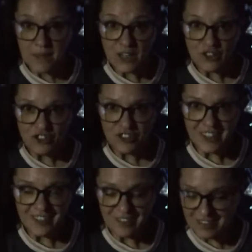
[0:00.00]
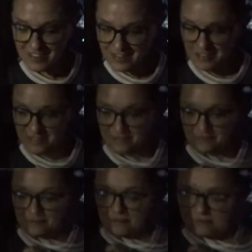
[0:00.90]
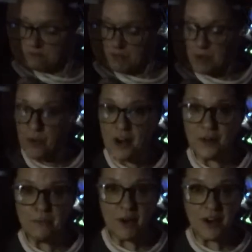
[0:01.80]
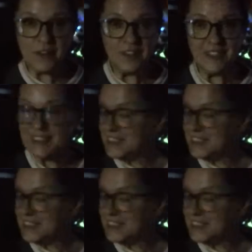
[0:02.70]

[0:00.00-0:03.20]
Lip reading: sheets. My water bottle is